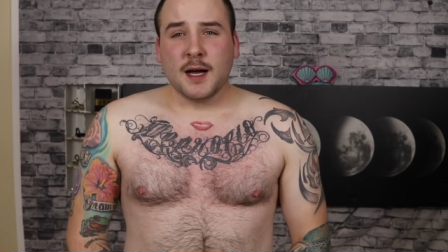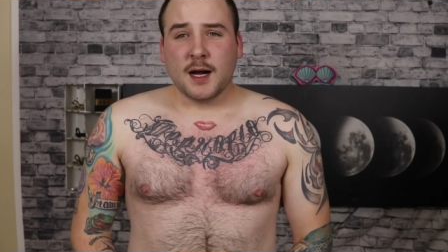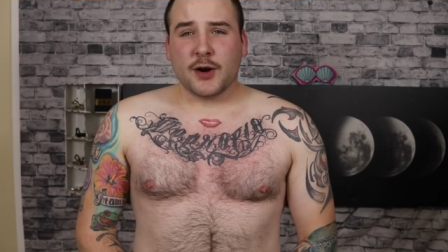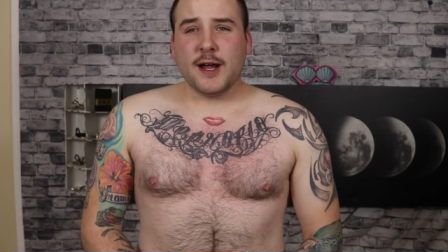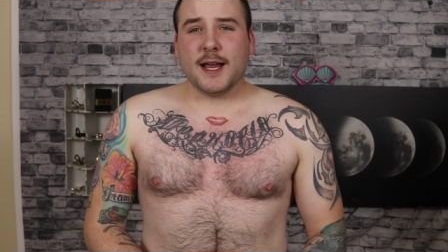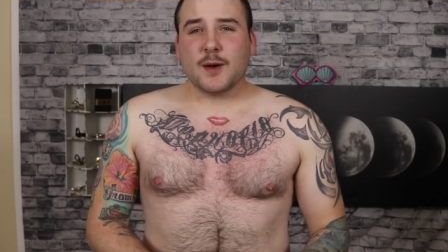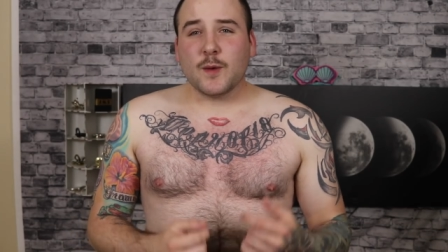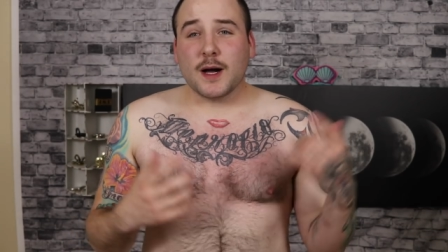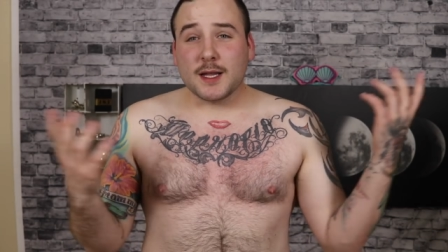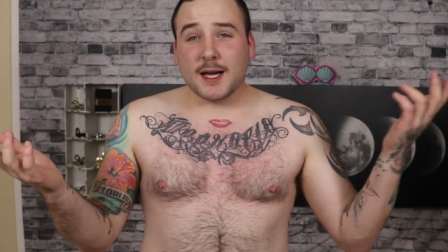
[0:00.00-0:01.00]
All right,
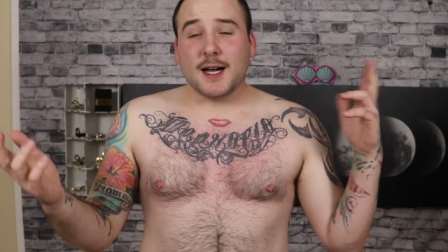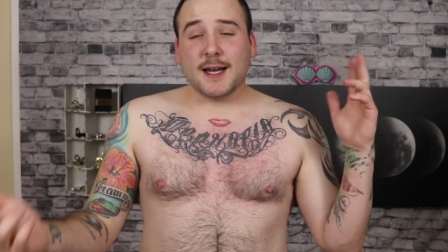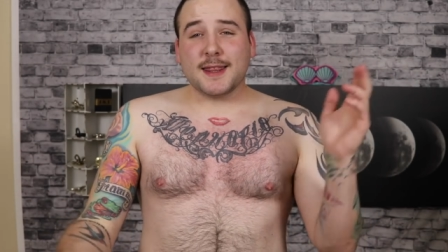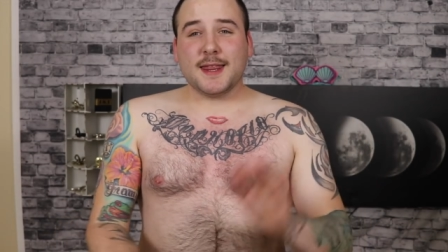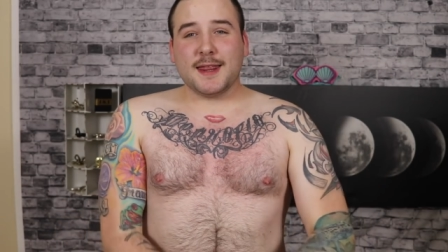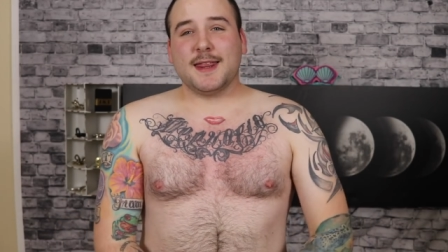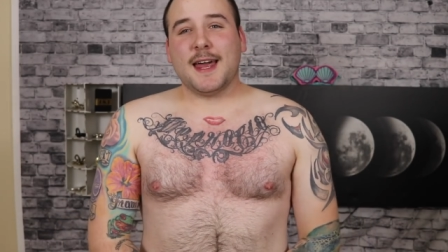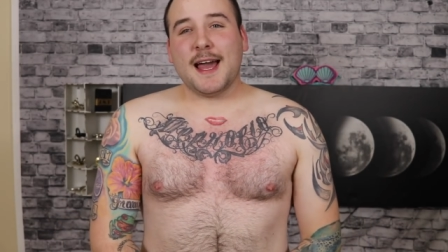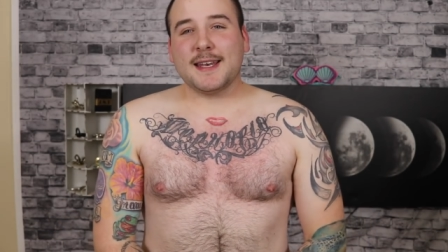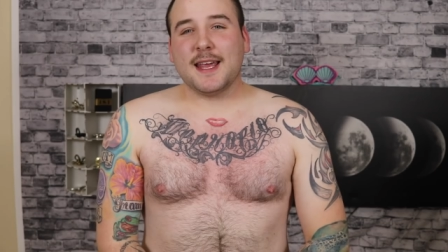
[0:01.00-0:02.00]
well, uh,
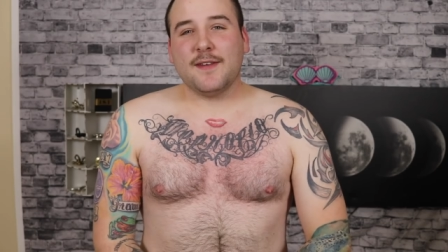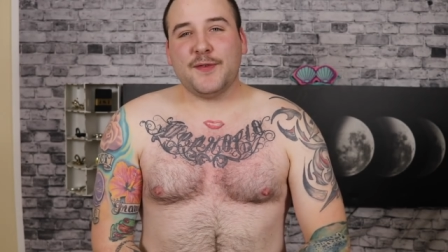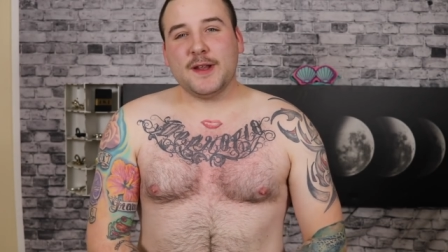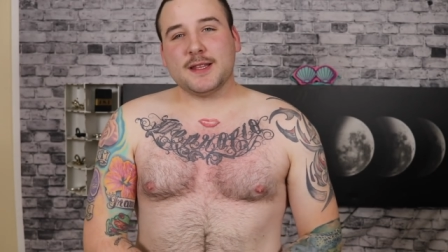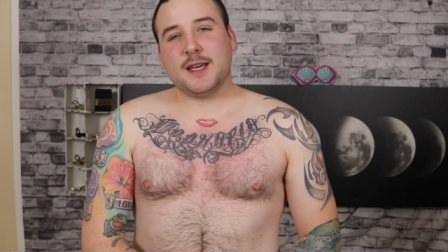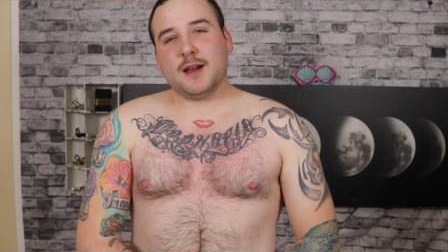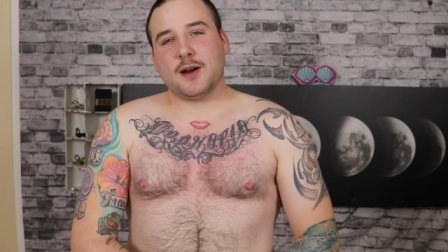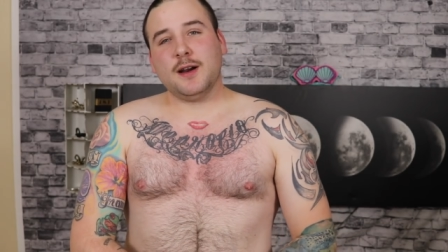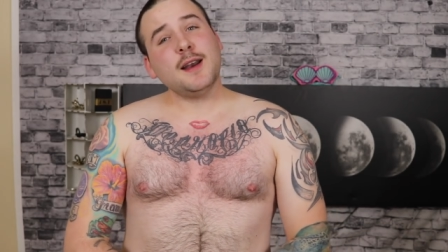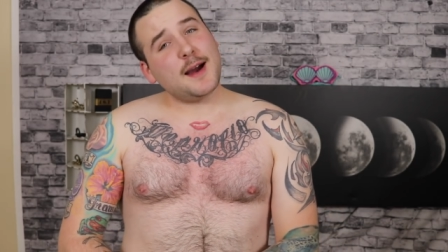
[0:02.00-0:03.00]
that definitely
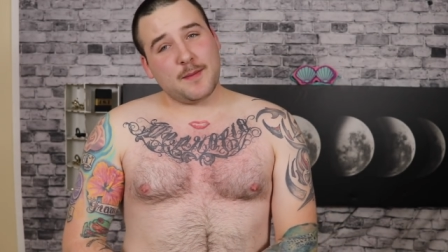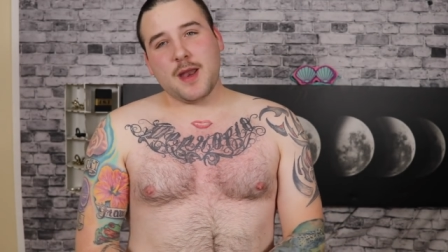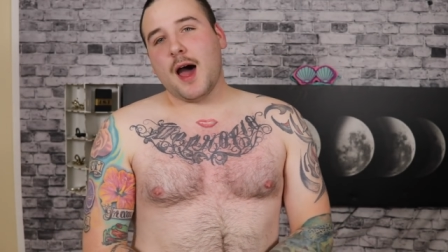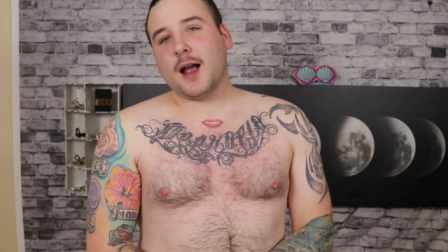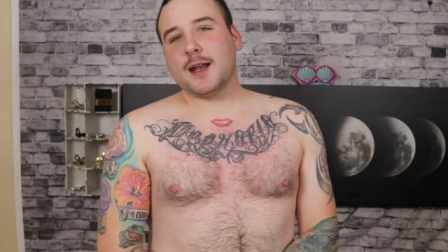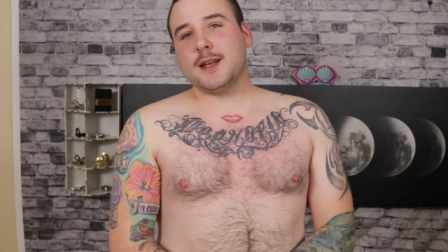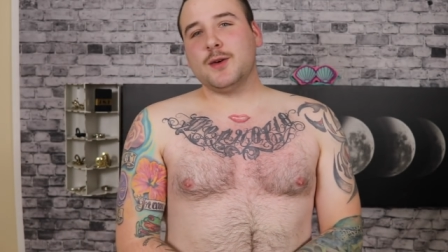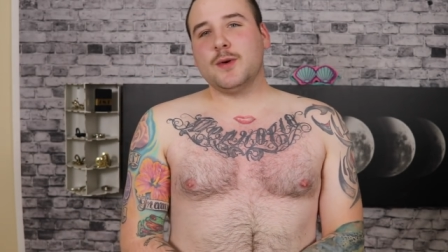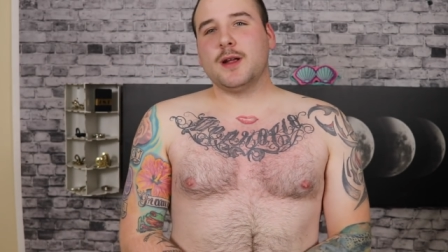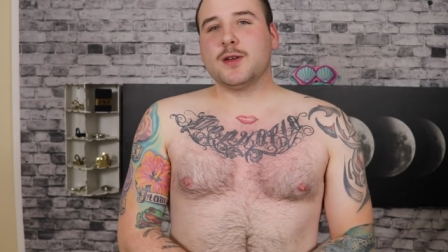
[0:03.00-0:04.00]
hurt. I'm not gonna
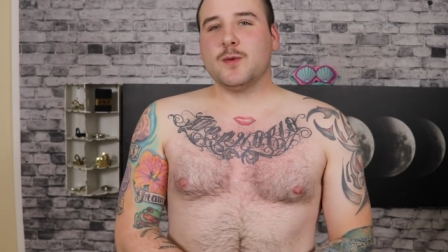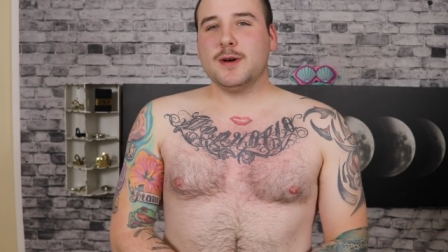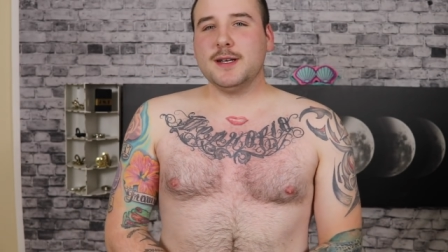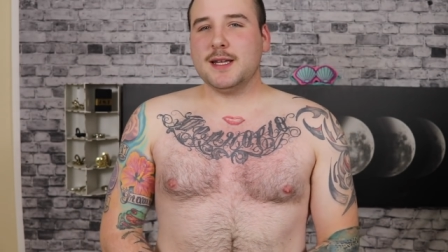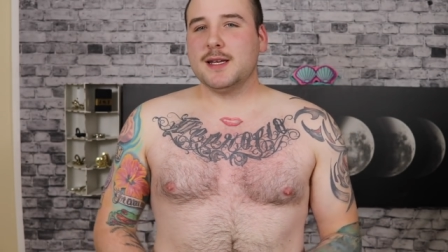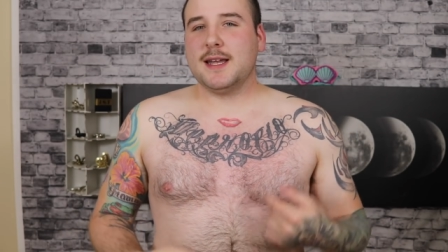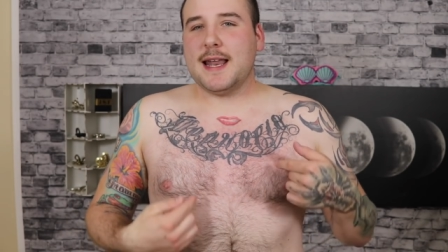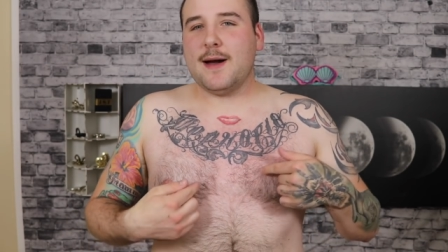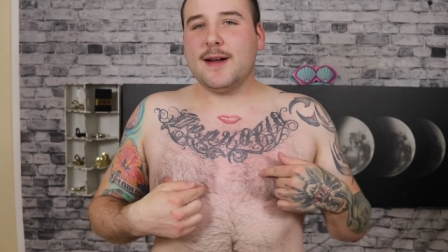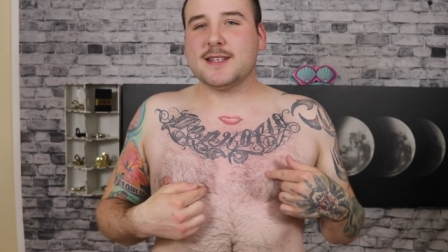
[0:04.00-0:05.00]
do another one. And
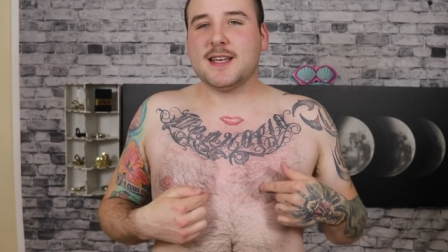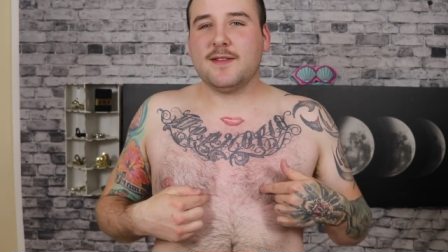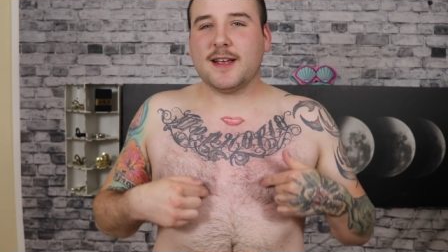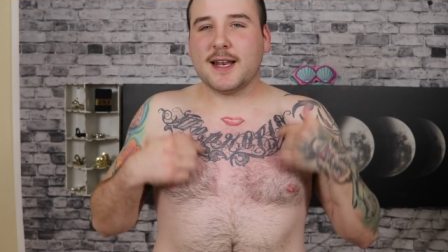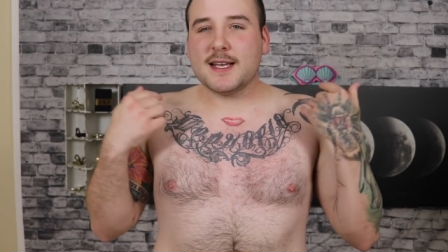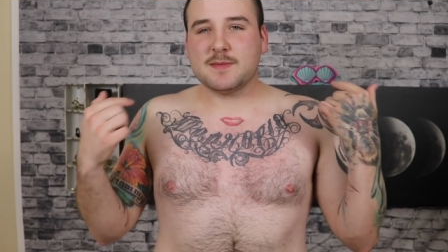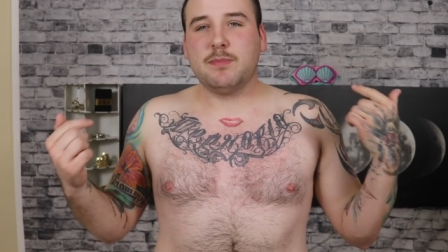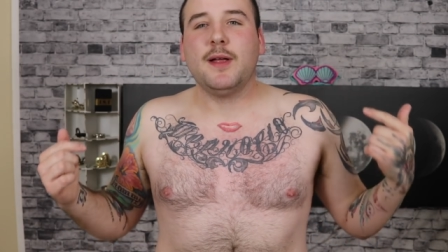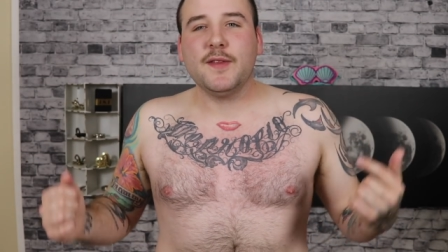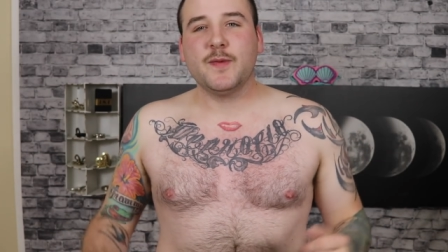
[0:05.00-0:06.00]
now I just have like a nice
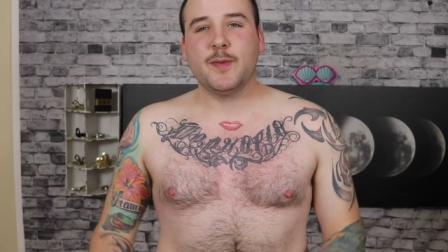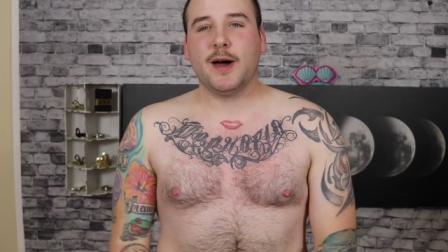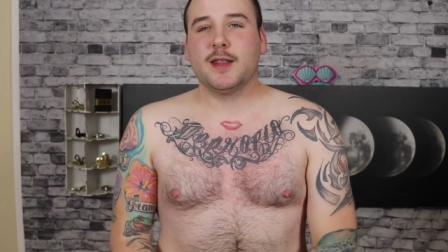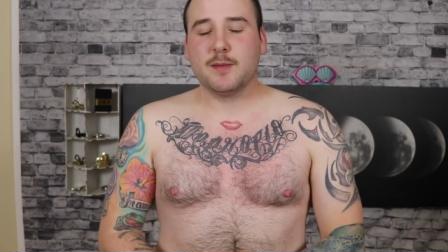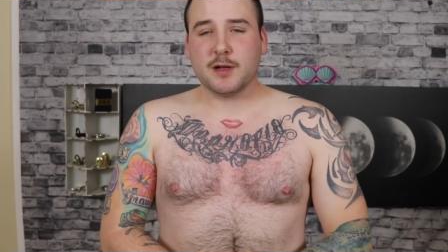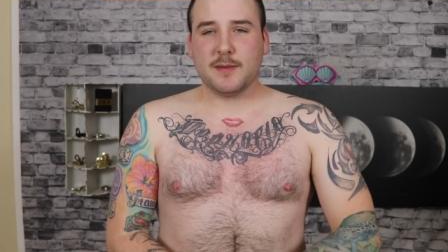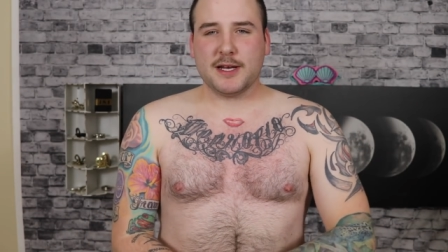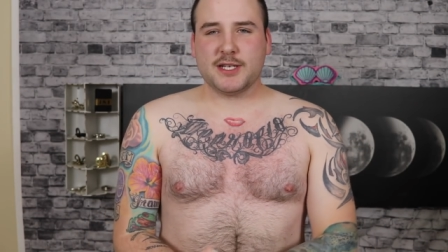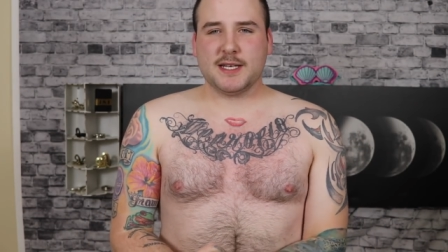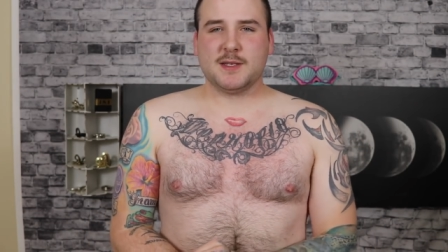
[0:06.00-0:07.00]
bald spot in the middle of my
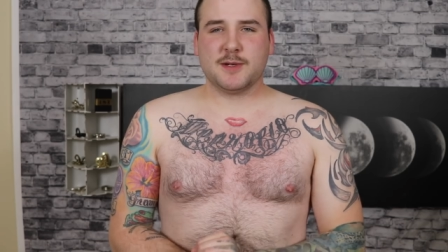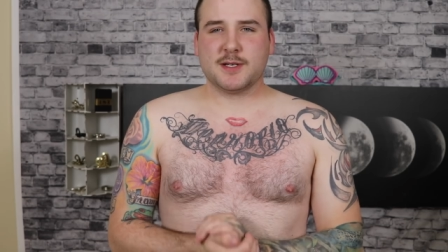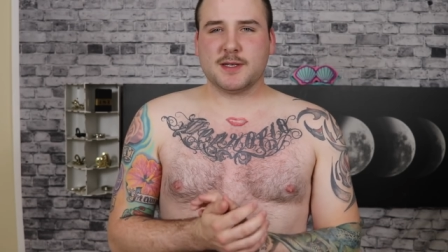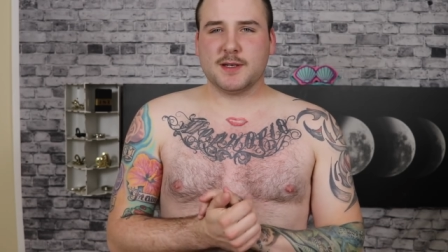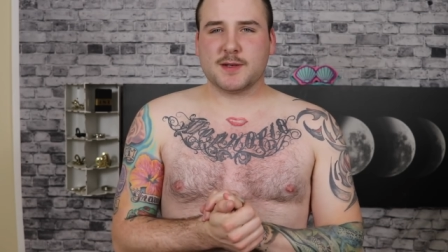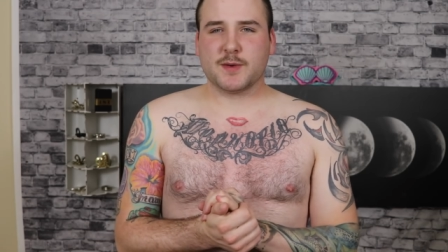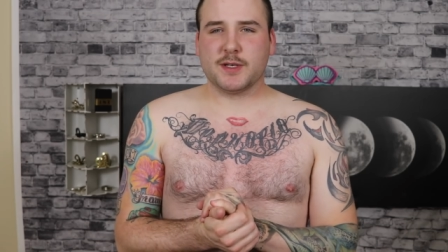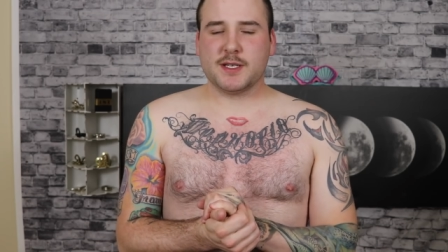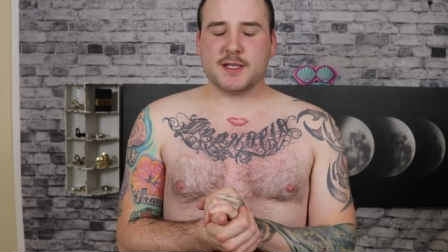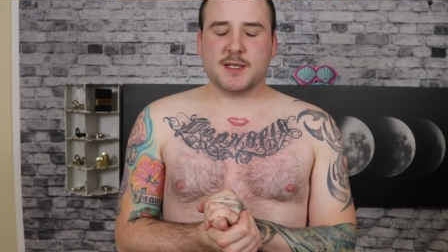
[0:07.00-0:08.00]
chest, which looks
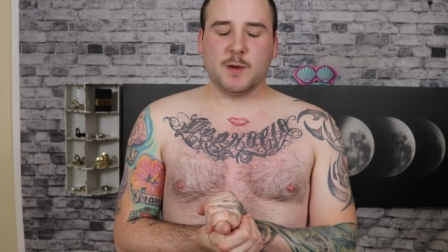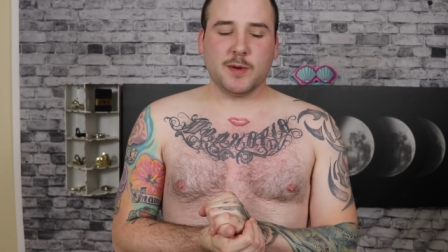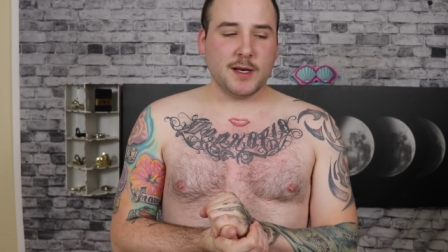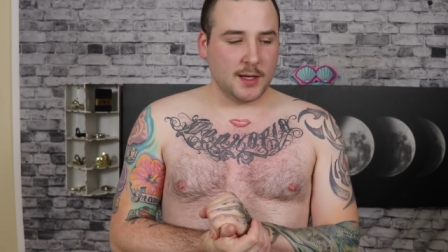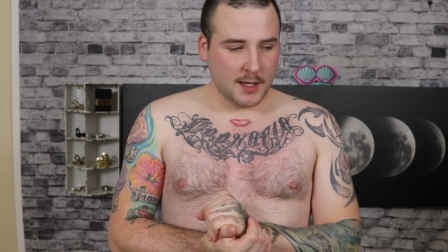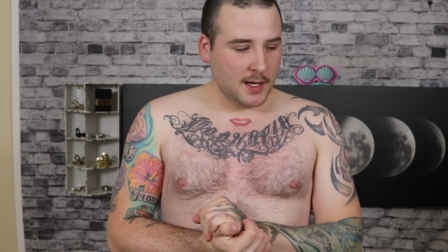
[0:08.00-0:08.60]
really stupid.